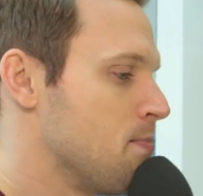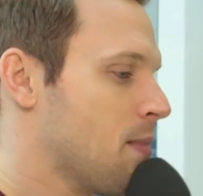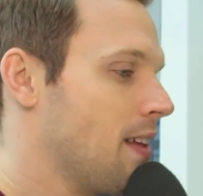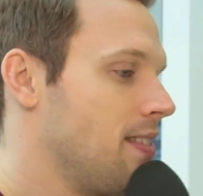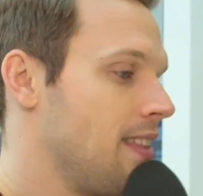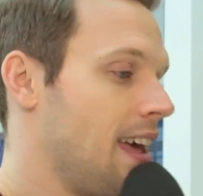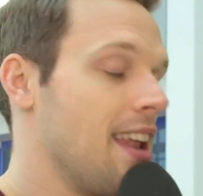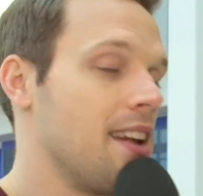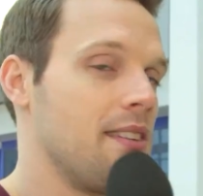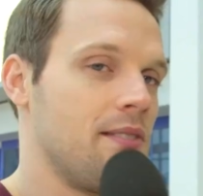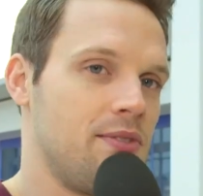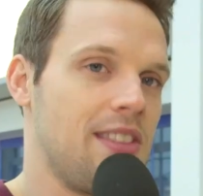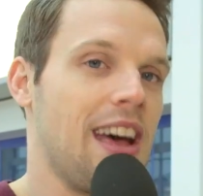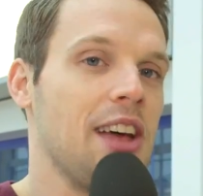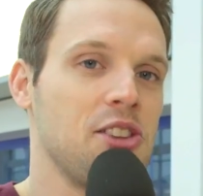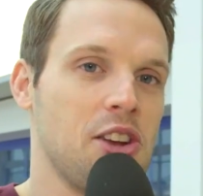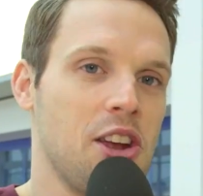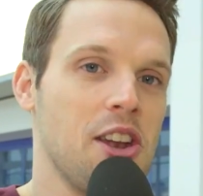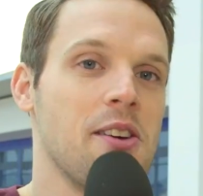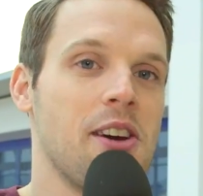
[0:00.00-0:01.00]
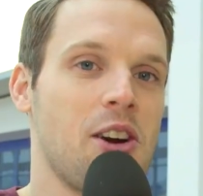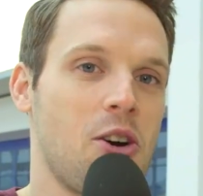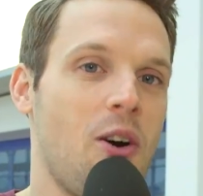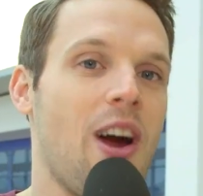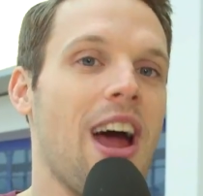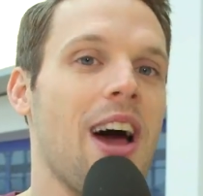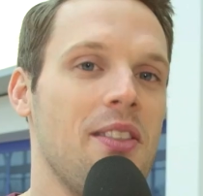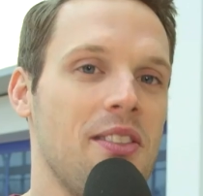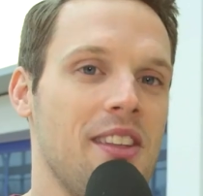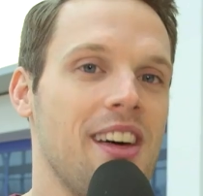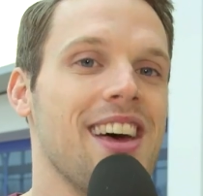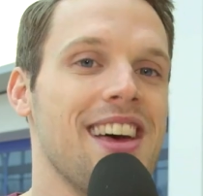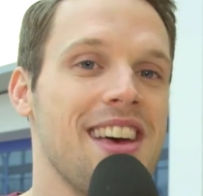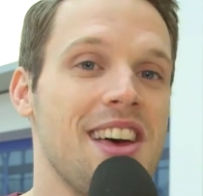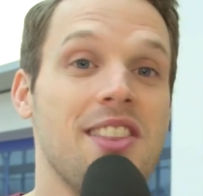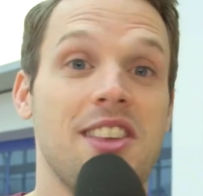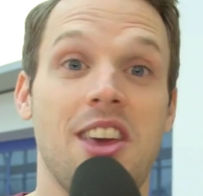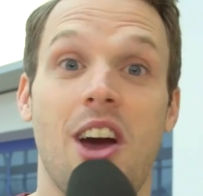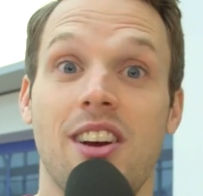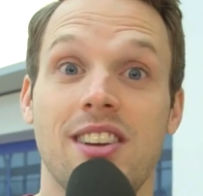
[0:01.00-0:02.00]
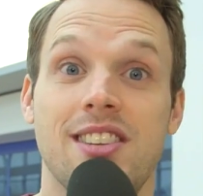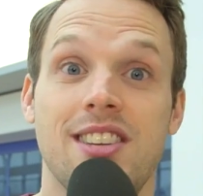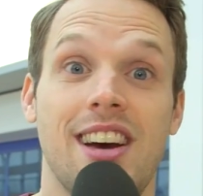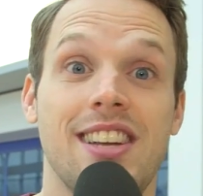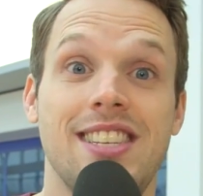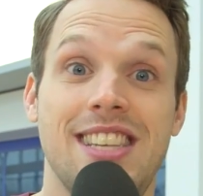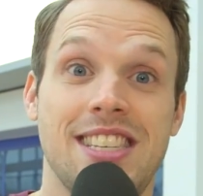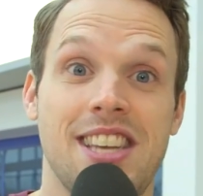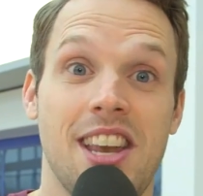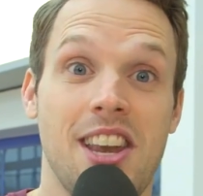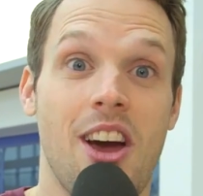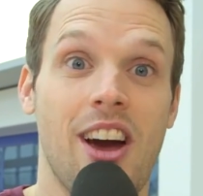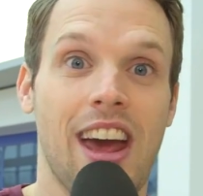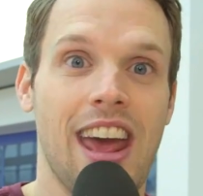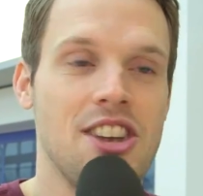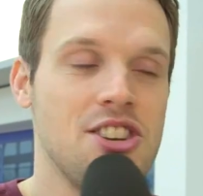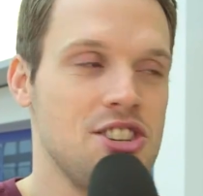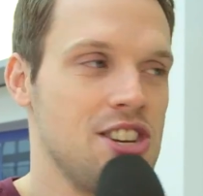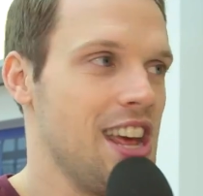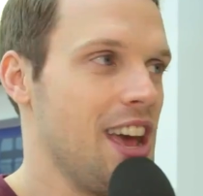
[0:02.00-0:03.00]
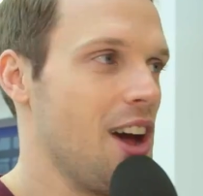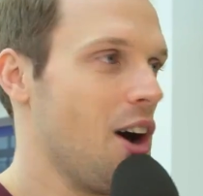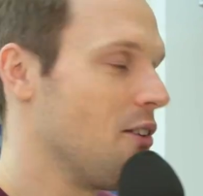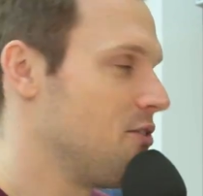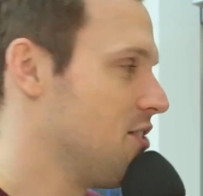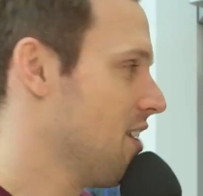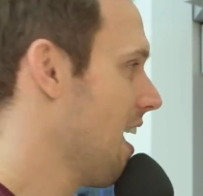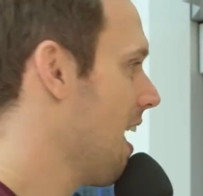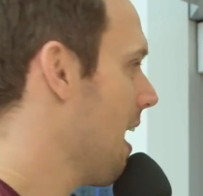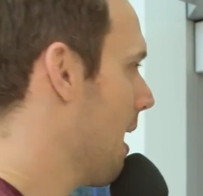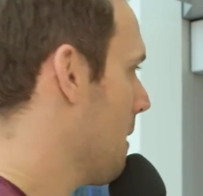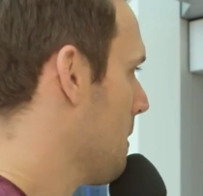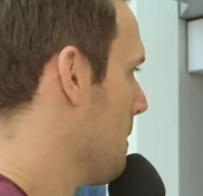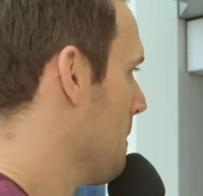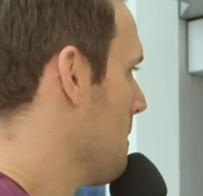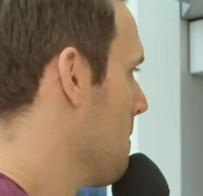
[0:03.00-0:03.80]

And then that's going to crown the Young Scientist and Young Engineer of the Year.